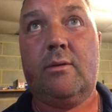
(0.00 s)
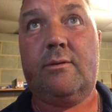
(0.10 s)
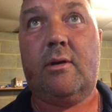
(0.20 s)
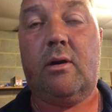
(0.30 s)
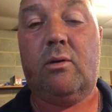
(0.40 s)

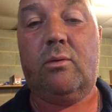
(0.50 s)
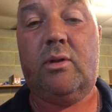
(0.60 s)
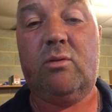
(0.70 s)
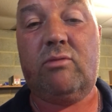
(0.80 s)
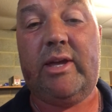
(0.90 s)
So
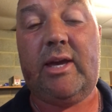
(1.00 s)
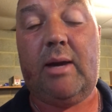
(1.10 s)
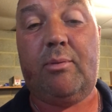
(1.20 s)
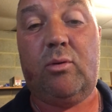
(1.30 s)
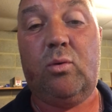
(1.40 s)
little
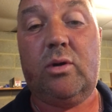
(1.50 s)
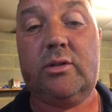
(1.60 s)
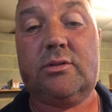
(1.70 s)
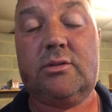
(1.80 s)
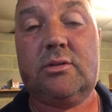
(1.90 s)
recap on
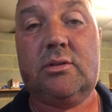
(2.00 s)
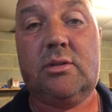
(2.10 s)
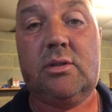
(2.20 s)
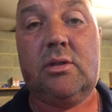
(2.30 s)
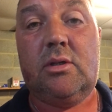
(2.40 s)
August.
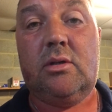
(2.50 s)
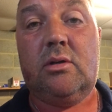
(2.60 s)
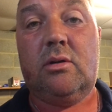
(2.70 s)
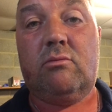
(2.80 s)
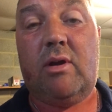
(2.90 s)

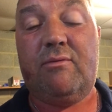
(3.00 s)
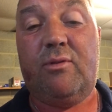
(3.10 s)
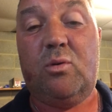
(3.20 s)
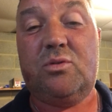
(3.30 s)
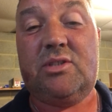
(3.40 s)

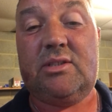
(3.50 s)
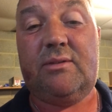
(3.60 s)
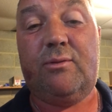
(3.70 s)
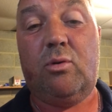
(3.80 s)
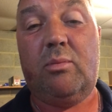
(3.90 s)
Rainfall
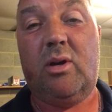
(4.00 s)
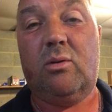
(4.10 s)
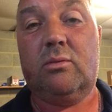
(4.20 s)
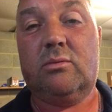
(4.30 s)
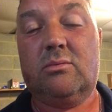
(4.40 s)
64
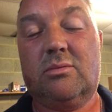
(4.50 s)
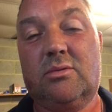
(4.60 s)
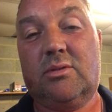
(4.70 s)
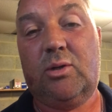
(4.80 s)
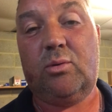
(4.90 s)
mil,
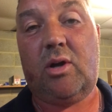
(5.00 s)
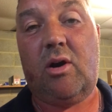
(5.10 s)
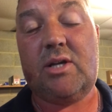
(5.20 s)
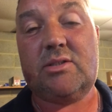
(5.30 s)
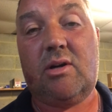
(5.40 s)
still on the
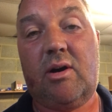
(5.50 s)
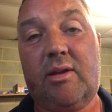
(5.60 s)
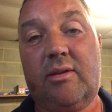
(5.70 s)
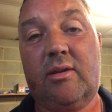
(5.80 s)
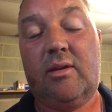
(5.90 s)
high side,
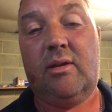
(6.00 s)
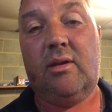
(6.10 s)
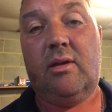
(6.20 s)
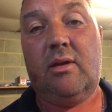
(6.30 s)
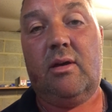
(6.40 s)

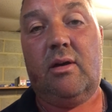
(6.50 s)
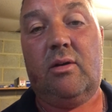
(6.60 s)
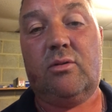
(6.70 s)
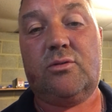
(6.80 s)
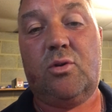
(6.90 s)
uh,
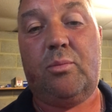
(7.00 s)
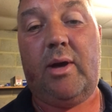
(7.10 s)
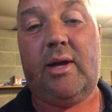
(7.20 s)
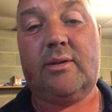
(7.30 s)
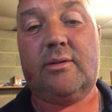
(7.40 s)
not too
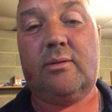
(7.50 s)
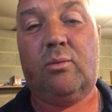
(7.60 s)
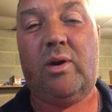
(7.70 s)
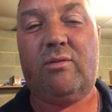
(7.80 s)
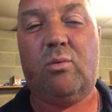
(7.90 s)
bad.
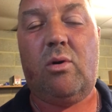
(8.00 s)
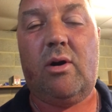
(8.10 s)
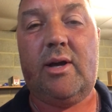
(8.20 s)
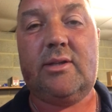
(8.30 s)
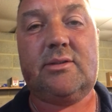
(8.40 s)
Weather
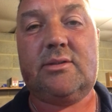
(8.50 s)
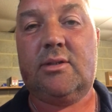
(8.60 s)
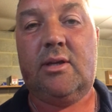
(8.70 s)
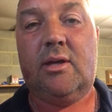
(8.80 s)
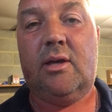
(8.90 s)
wise,
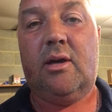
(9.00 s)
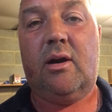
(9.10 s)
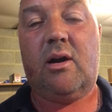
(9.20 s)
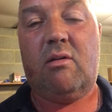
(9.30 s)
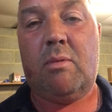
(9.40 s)

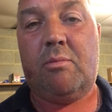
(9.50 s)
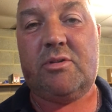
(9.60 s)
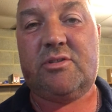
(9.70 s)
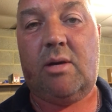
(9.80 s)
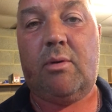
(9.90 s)
I can't remember a
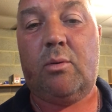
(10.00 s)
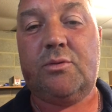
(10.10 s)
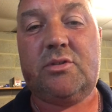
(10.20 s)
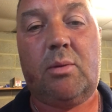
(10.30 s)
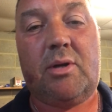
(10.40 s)
summer with
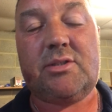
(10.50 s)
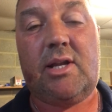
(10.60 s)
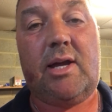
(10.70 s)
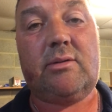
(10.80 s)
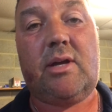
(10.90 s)
so much
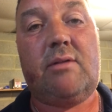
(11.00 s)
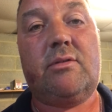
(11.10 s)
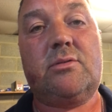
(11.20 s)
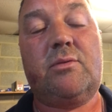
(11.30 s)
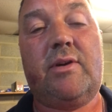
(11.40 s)
cloud cover
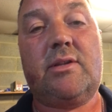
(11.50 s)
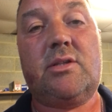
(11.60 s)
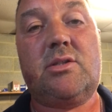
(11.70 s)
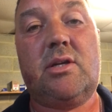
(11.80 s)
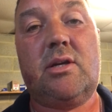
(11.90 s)
as we've had
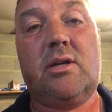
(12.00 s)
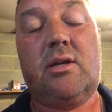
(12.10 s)
this year.